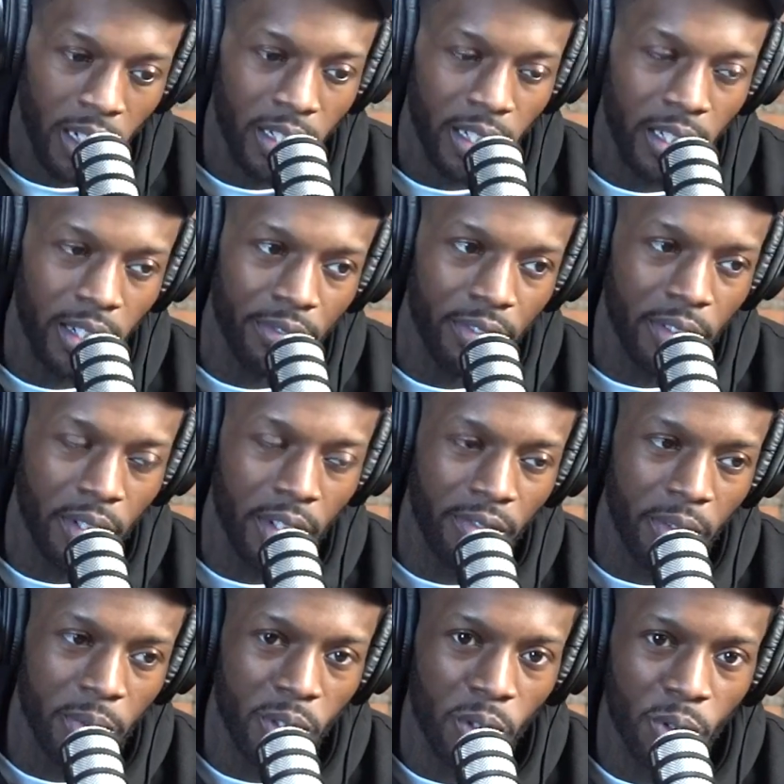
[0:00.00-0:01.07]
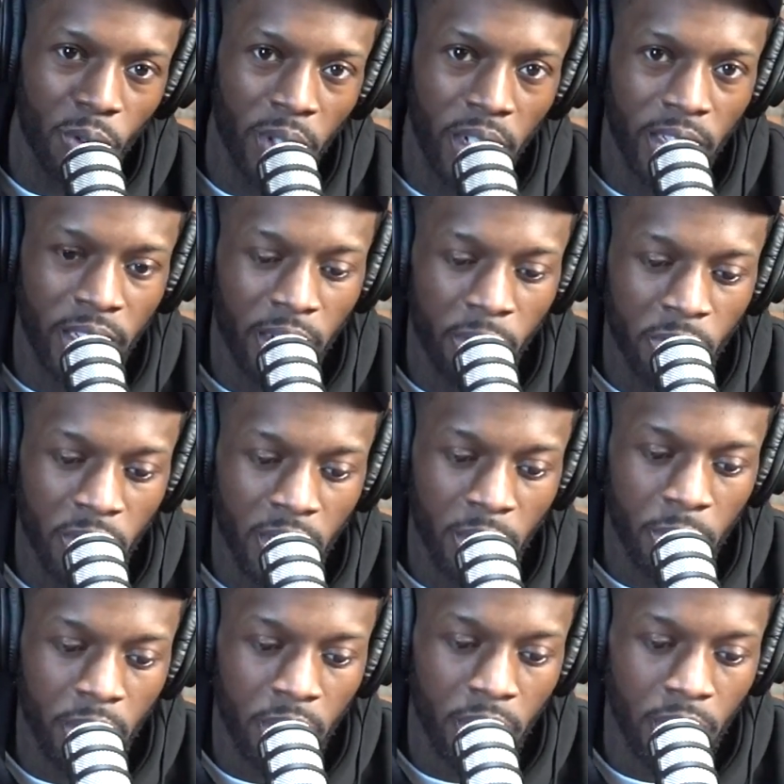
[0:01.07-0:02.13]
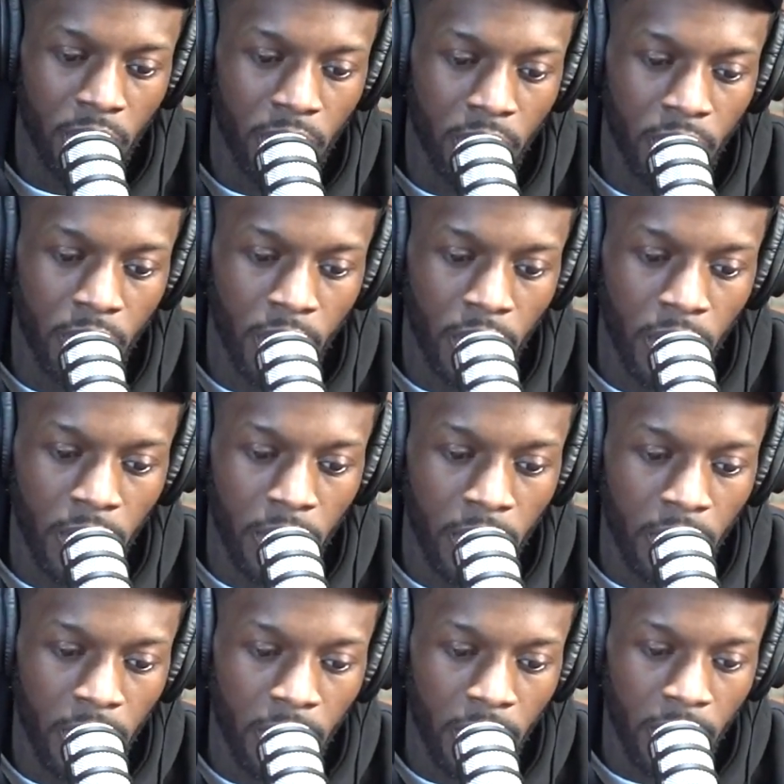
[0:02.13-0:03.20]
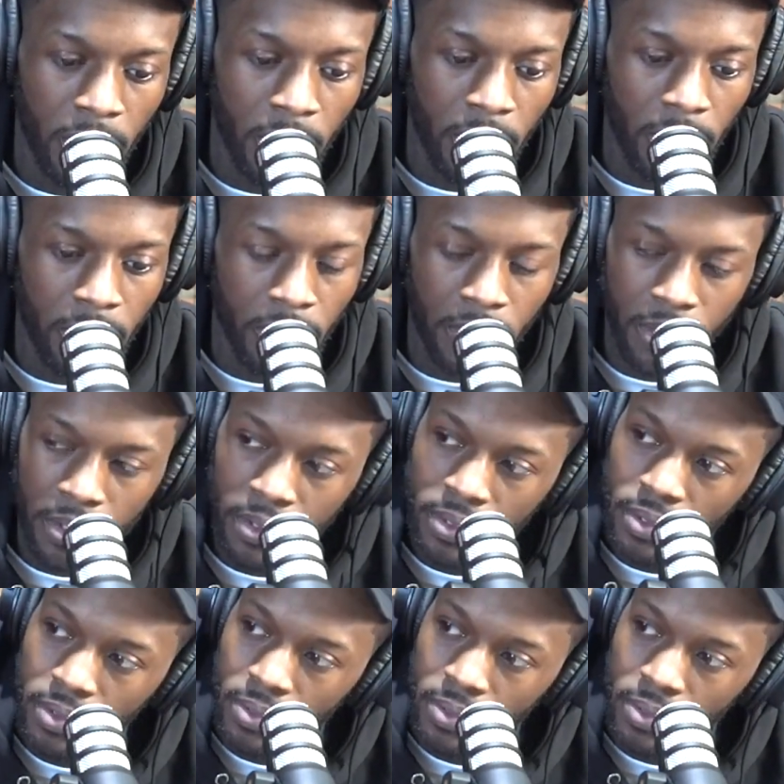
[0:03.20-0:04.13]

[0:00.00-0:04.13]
like, yeah, if he if he was gonna do that, that was something. Uh, yeah. So, um,